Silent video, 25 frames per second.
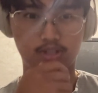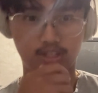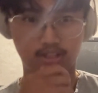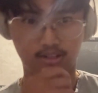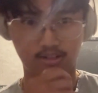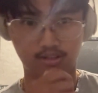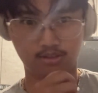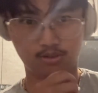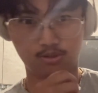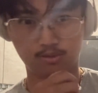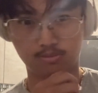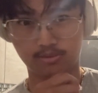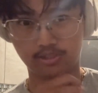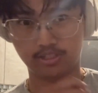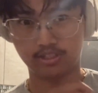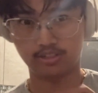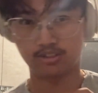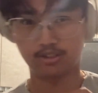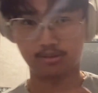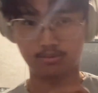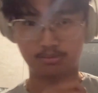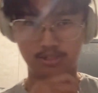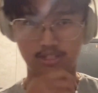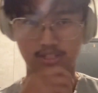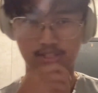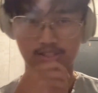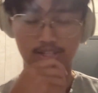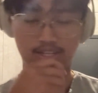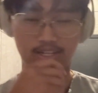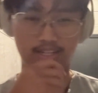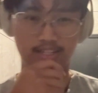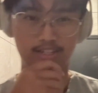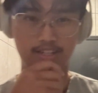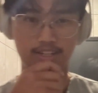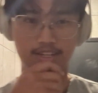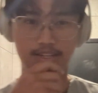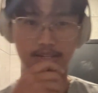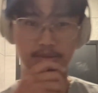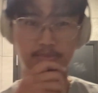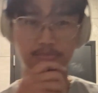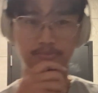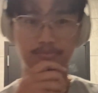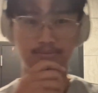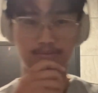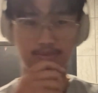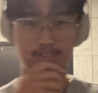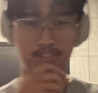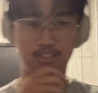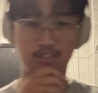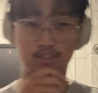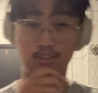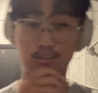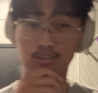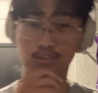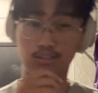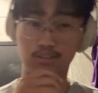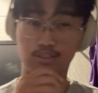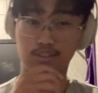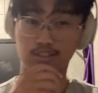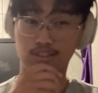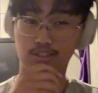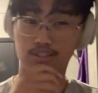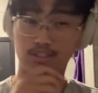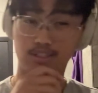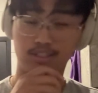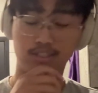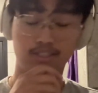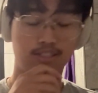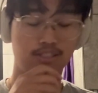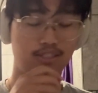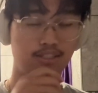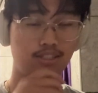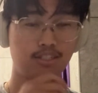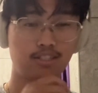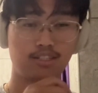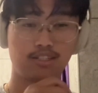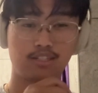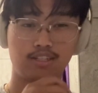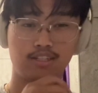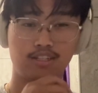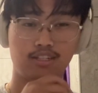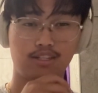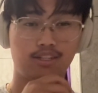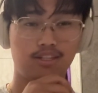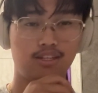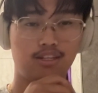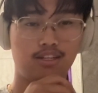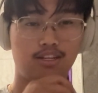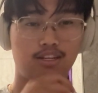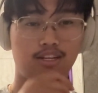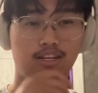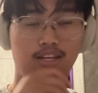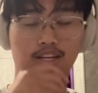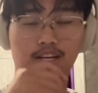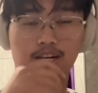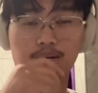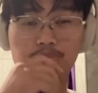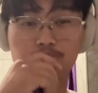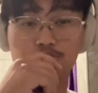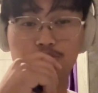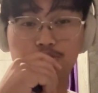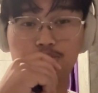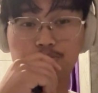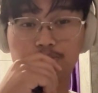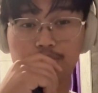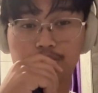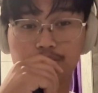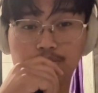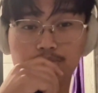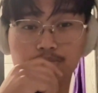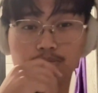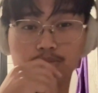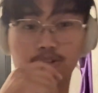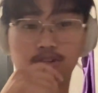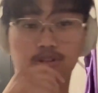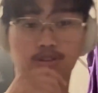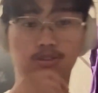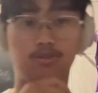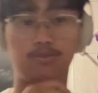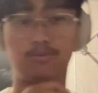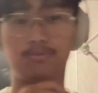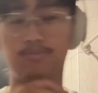get a little better. I'm about to take a nap because I'm spent, bro.